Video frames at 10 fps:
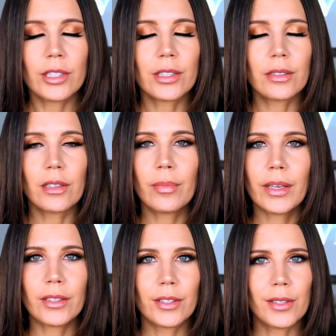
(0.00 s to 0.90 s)
which is a little
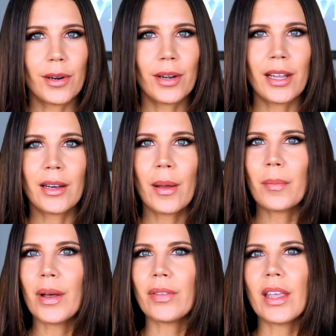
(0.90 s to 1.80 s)
bit concerning,
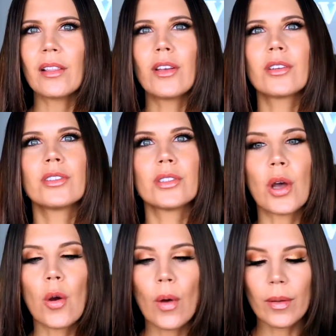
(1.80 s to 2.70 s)
but they look
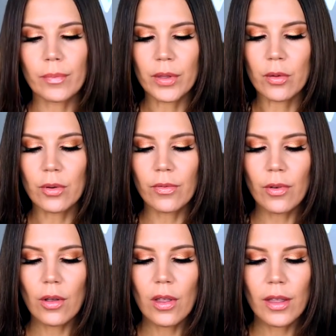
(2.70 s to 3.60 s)
so
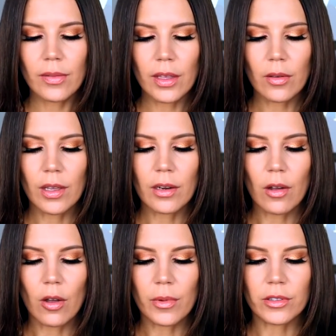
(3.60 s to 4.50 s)
beautiful that you can
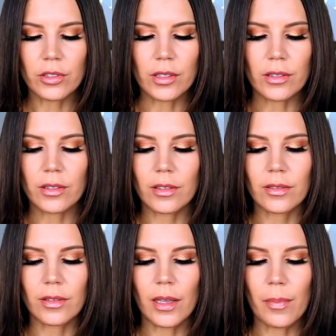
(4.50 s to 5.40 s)
almost
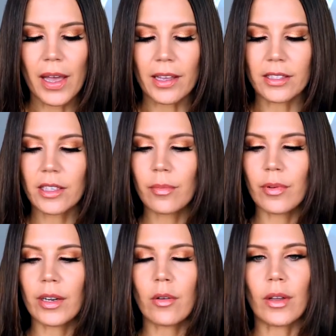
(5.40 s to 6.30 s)
just get past it
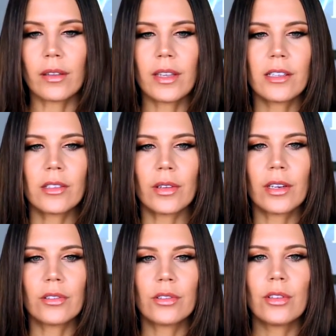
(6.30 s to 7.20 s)
pretty quickly. So
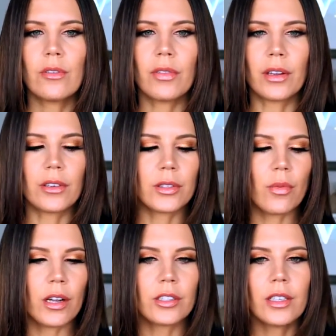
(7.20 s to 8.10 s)
here's two finger
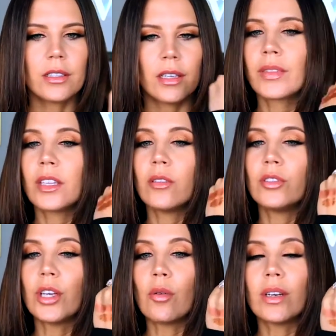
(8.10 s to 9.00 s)
swatches.
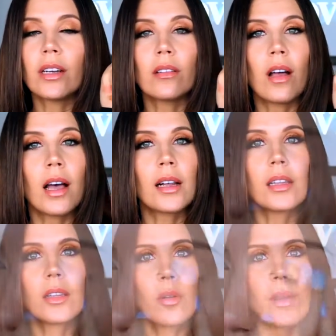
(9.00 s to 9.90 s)
You don't need a lot.
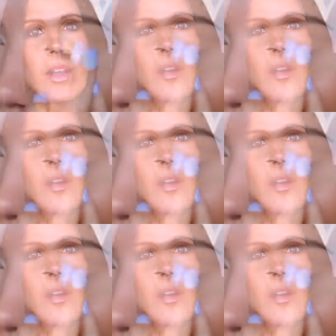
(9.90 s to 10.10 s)
A little